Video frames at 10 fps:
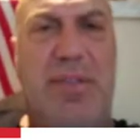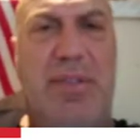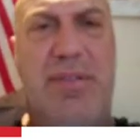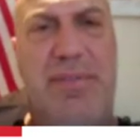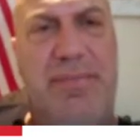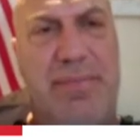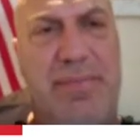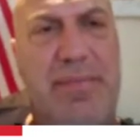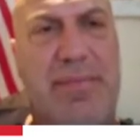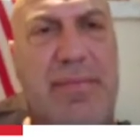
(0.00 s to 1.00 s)
blue.
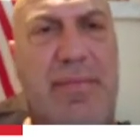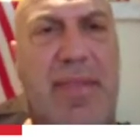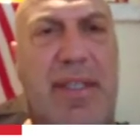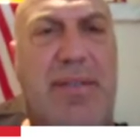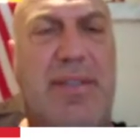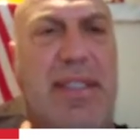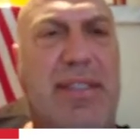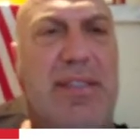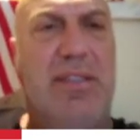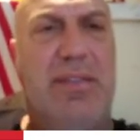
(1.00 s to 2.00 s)
Okay,
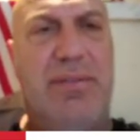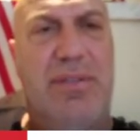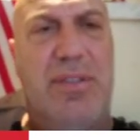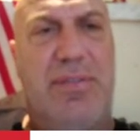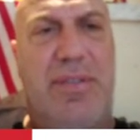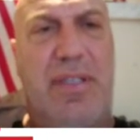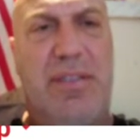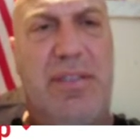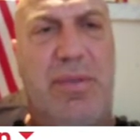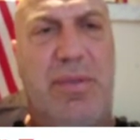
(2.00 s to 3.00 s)
so so
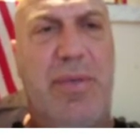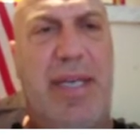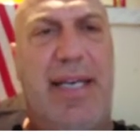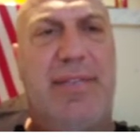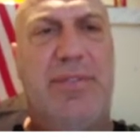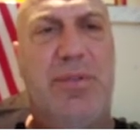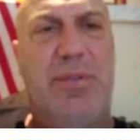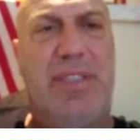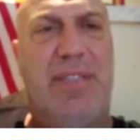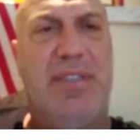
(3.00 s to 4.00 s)
far this is what we have:
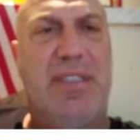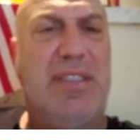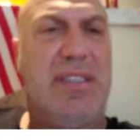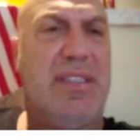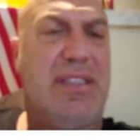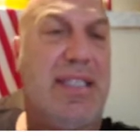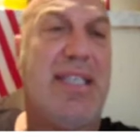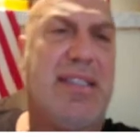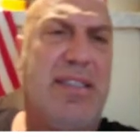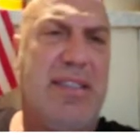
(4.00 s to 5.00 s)
276.
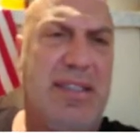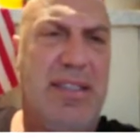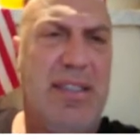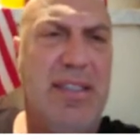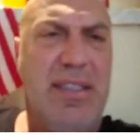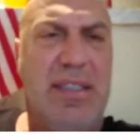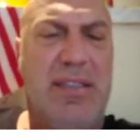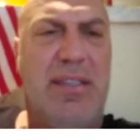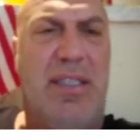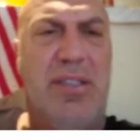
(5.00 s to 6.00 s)
Technically,
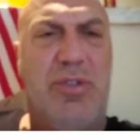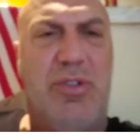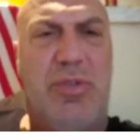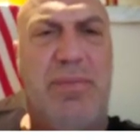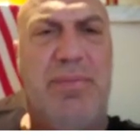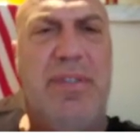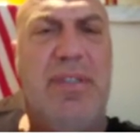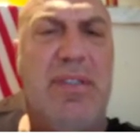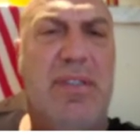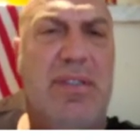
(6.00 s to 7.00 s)
Donald Trump,
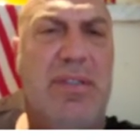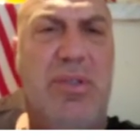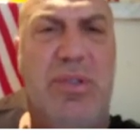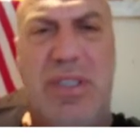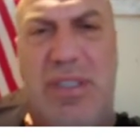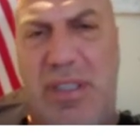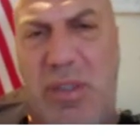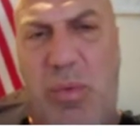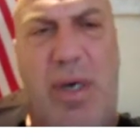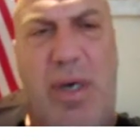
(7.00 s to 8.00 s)

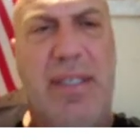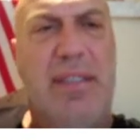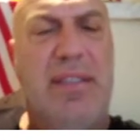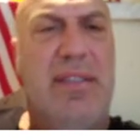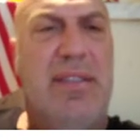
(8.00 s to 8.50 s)
261.